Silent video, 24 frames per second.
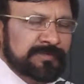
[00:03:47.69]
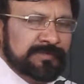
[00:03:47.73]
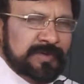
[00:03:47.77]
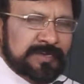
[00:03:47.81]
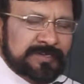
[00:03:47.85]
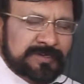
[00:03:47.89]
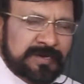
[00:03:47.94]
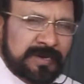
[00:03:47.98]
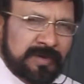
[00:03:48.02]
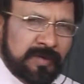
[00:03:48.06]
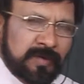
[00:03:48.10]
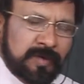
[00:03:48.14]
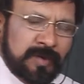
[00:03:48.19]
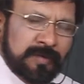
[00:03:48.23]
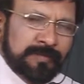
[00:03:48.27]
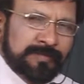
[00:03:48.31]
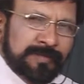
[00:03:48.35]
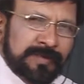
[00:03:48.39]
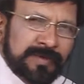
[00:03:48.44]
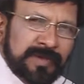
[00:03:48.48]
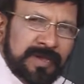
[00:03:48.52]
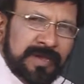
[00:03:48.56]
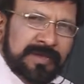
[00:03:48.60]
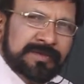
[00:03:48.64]
was developed
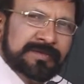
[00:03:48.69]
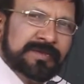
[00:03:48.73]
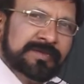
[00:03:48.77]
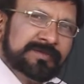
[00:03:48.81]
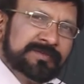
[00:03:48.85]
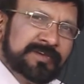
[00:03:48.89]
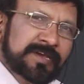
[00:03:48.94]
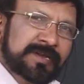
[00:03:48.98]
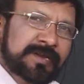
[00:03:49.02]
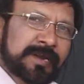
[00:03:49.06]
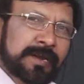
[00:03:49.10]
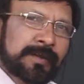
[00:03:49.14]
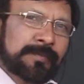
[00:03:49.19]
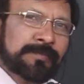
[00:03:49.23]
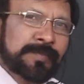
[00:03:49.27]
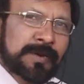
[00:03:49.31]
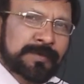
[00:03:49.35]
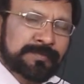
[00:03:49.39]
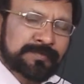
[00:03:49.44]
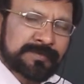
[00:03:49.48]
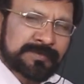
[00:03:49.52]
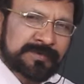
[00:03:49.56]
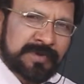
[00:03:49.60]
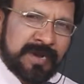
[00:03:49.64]
as a general
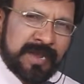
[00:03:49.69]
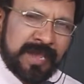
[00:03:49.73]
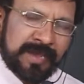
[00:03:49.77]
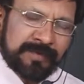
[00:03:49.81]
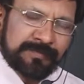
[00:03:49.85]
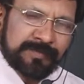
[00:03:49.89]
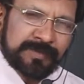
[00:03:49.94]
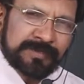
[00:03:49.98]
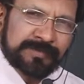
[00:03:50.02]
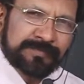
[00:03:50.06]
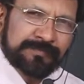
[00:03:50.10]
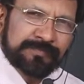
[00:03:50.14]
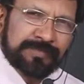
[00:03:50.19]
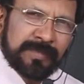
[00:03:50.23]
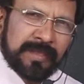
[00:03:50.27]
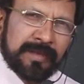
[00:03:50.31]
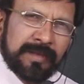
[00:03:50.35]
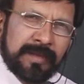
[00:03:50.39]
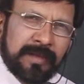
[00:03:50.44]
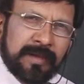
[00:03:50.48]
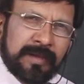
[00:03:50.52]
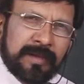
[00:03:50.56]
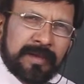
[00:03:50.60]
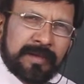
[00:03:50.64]
purpose language.
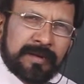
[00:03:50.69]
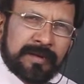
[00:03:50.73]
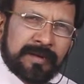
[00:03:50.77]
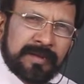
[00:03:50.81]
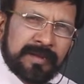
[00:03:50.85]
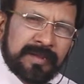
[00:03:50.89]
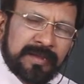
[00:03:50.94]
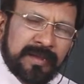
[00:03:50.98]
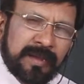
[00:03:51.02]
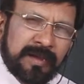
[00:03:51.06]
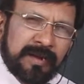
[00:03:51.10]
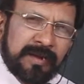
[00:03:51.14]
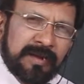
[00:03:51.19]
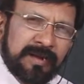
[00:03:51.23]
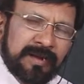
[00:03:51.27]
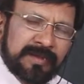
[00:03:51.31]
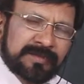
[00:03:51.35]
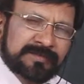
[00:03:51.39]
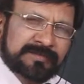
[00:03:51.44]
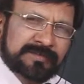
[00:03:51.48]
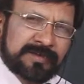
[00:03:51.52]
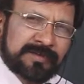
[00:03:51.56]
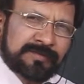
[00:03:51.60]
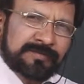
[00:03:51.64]

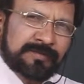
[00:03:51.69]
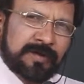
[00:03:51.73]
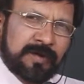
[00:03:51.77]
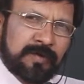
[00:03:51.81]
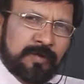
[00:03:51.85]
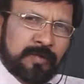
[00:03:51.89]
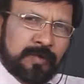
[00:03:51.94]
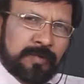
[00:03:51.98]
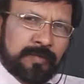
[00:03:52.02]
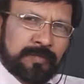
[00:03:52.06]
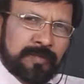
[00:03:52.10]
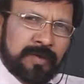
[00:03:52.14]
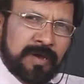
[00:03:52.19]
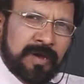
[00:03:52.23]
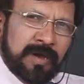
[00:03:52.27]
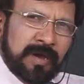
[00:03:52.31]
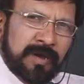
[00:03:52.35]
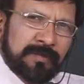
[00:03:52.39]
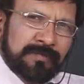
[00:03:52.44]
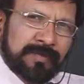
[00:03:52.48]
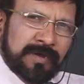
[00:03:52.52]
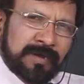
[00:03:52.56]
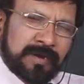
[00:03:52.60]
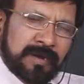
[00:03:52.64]
Regardless of our
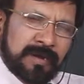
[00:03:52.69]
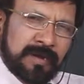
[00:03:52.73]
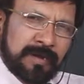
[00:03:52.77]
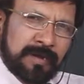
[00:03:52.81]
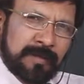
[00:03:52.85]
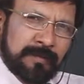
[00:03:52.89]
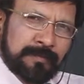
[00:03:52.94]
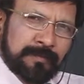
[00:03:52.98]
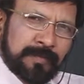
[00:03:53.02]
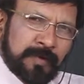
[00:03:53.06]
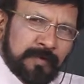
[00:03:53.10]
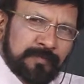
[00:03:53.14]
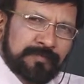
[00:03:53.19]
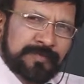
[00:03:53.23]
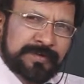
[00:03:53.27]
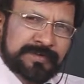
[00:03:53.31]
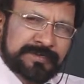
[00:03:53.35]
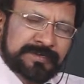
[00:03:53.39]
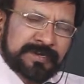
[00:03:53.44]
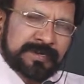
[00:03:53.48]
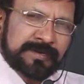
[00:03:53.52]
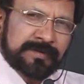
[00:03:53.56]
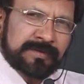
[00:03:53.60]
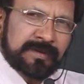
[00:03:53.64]

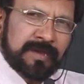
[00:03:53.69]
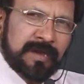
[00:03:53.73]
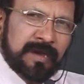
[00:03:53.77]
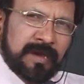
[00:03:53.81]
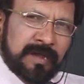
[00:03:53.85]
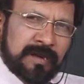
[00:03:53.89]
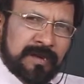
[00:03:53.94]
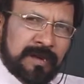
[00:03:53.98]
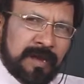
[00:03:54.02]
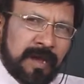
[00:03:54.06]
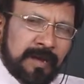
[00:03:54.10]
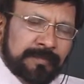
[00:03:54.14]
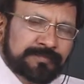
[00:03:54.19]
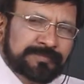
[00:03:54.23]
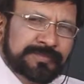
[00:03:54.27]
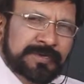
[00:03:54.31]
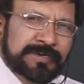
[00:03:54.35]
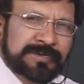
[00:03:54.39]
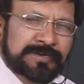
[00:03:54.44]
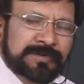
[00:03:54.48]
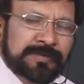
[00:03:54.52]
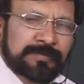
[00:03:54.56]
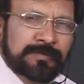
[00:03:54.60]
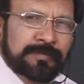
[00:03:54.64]
profession or
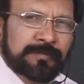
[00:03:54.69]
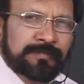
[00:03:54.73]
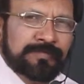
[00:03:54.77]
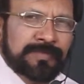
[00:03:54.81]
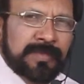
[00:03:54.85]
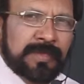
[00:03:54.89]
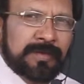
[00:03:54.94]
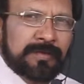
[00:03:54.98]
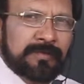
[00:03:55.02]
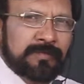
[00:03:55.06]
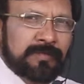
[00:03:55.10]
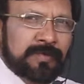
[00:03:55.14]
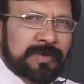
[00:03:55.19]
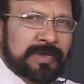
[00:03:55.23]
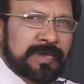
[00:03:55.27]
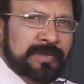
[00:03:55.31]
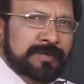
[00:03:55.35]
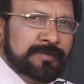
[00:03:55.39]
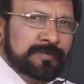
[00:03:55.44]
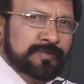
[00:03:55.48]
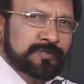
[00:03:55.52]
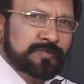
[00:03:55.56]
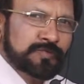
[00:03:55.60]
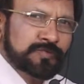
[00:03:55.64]
objective, we
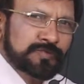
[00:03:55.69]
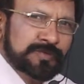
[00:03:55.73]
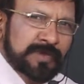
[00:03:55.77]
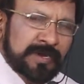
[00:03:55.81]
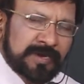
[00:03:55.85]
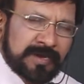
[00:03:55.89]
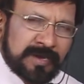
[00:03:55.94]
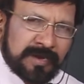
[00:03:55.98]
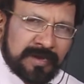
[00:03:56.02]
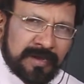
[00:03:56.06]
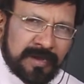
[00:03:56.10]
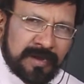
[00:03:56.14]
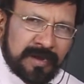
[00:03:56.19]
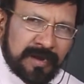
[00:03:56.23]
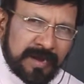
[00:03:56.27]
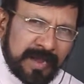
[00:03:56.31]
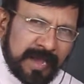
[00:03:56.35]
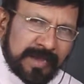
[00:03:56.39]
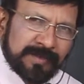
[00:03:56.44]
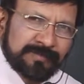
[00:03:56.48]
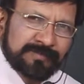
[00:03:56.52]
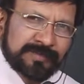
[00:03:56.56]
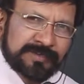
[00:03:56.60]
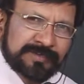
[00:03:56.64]
can use that
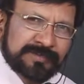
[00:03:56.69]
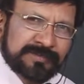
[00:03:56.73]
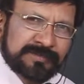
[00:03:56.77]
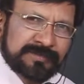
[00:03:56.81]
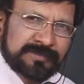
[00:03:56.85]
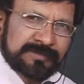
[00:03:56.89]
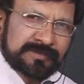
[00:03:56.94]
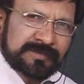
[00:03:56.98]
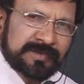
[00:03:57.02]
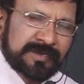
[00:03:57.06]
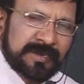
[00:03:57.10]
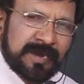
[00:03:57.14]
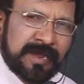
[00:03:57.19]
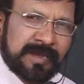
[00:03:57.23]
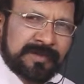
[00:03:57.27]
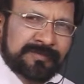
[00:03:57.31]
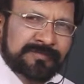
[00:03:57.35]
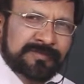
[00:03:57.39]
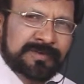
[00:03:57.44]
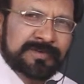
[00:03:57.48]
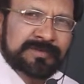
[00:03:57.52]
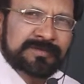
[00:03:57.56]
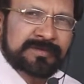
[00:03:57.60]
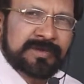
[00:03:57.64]
language, C
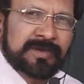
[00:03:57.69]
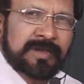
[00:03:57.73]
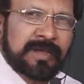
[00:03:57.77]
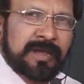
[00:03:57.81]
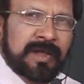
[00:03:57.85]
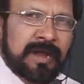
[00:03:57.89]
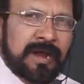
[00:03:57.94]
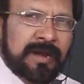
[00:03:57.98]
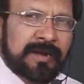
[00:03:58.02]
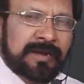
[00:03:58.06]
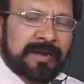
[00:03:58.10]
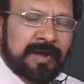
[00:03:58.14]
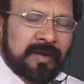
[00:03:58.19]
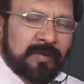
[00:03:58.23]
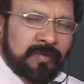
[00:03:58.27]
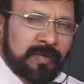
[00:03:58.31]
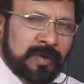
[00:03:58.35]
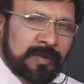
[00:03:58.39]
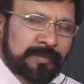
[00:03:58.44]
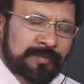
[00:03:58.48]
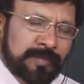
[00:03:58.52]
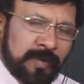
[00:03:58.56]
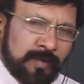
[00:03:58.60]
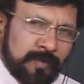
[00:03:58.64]
language, and
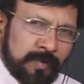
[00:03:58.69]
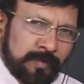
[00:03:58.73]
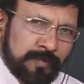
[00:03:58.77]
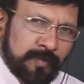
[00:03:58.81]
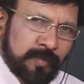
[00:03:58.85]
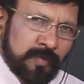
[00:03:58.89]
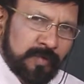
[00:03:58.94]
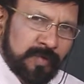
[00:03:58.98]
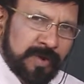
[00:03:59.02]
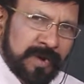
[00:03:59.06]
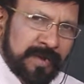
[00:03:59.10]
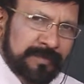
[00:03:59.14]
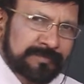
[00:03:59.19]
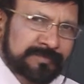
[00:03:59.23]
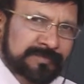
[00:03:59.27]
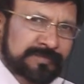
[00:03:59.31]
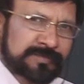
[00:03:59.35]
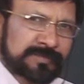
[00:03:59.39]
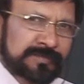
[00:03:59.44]
develop our program.